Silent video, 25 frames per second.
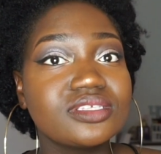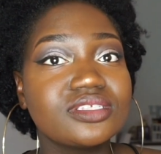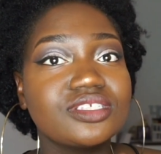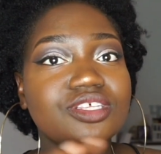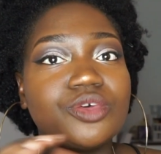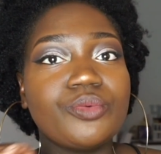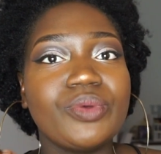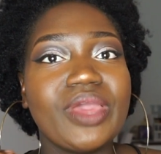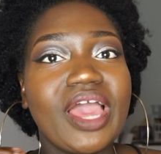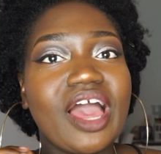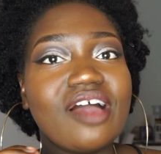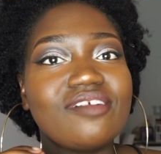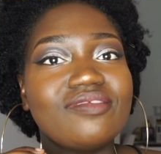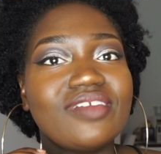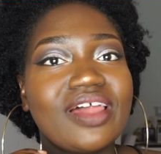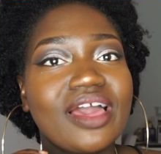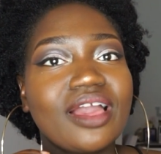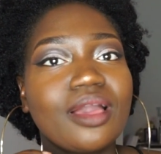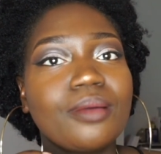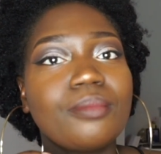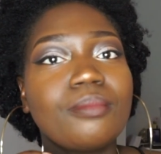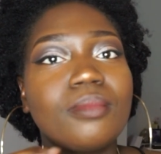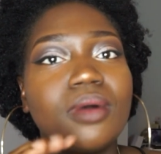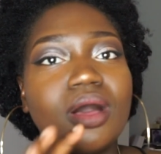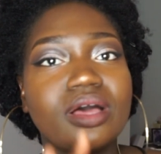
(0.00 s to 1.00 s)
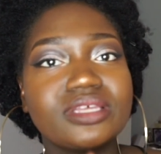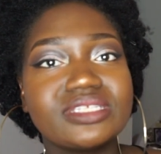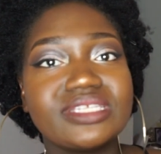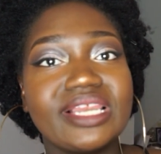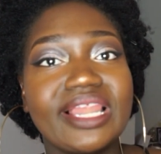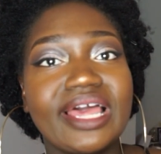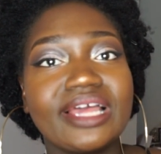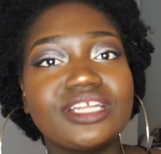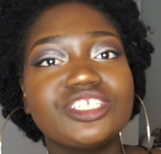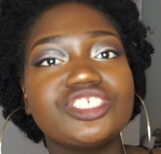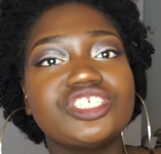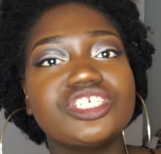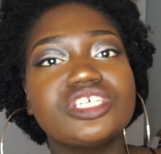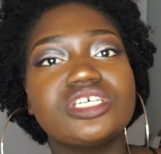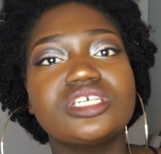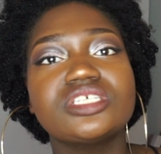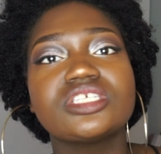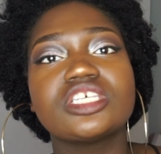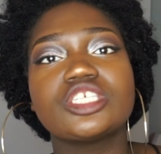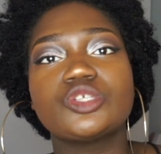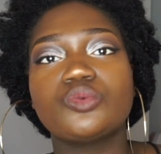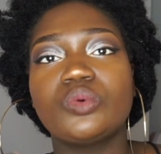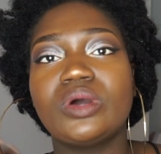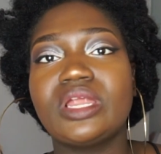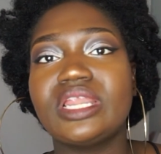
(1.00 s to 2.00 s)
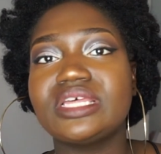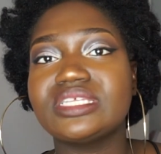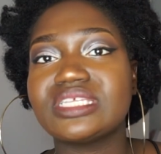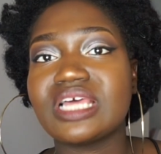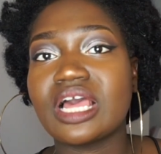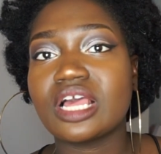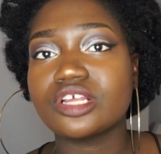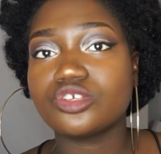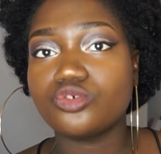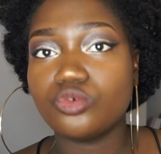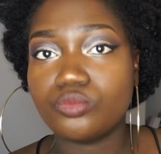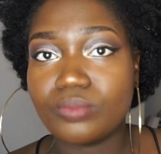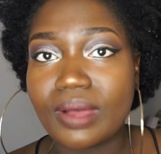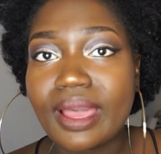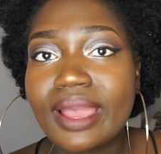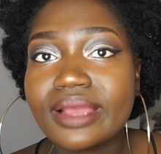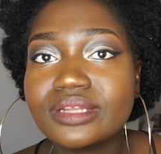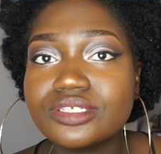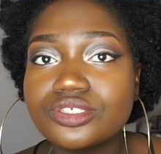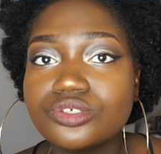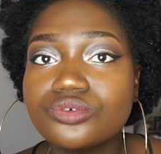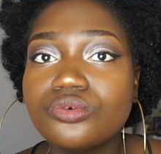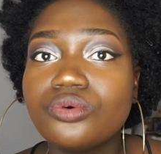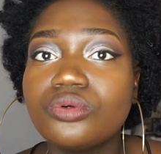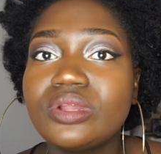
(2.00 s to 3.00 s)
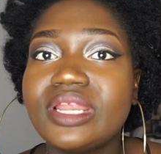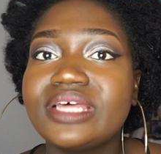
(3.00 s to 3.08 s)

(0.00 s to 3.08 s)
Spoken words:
so we have like mask lectures as well as actual practical